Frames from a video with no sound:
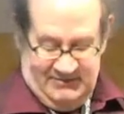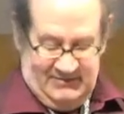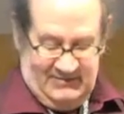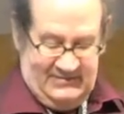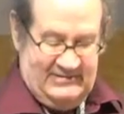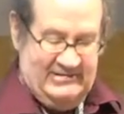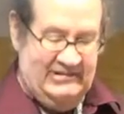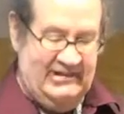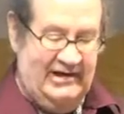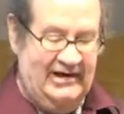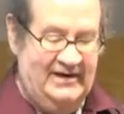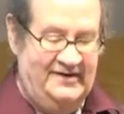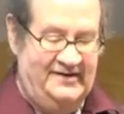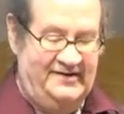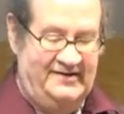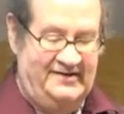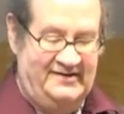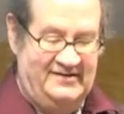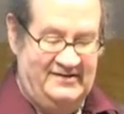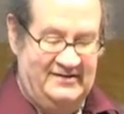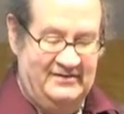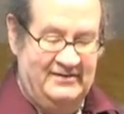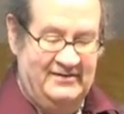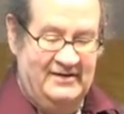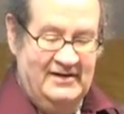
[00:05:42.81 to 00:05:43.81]
tries
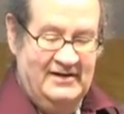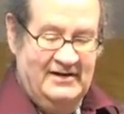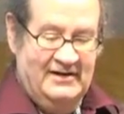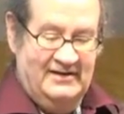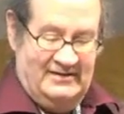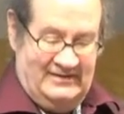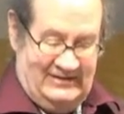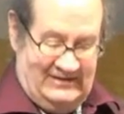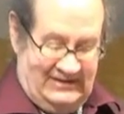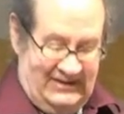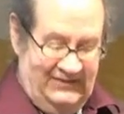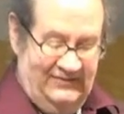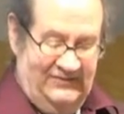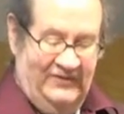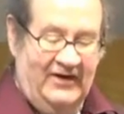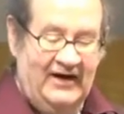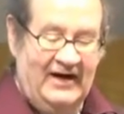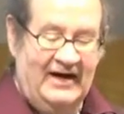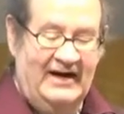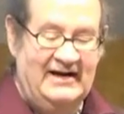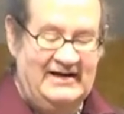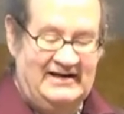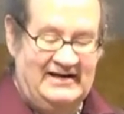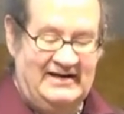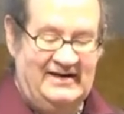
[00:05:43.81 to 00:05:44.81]
to
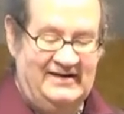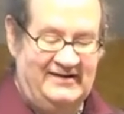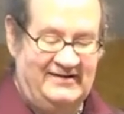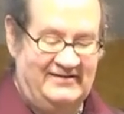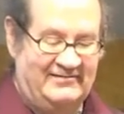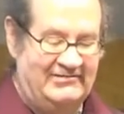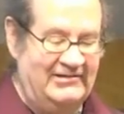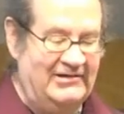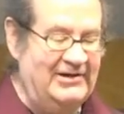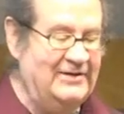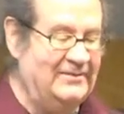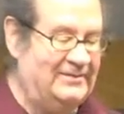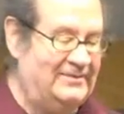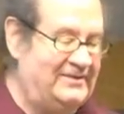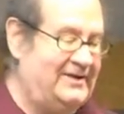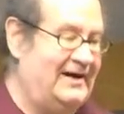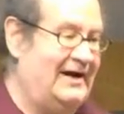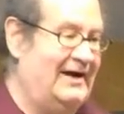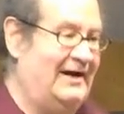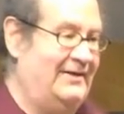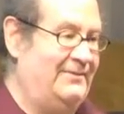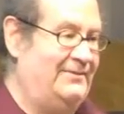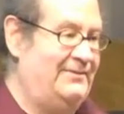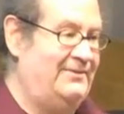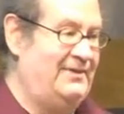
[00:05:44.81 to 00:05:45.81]
divide these groups
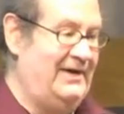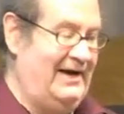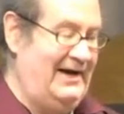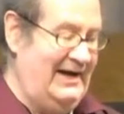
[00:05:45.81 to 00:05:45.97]
up.